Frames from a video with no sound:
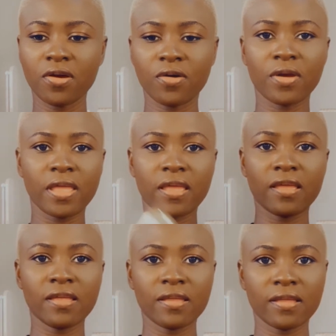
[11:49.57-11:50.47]

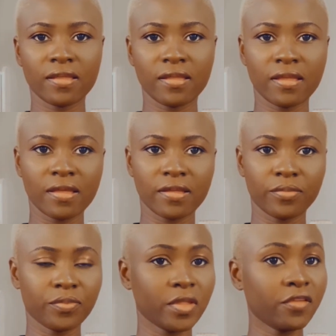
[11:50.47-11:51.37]
Okay,
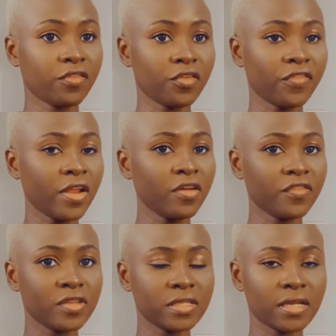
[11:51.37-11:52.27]
if you're a fan
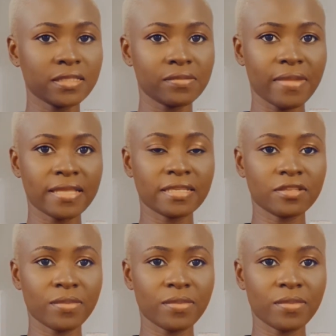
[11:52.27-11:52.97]
of using atomizers,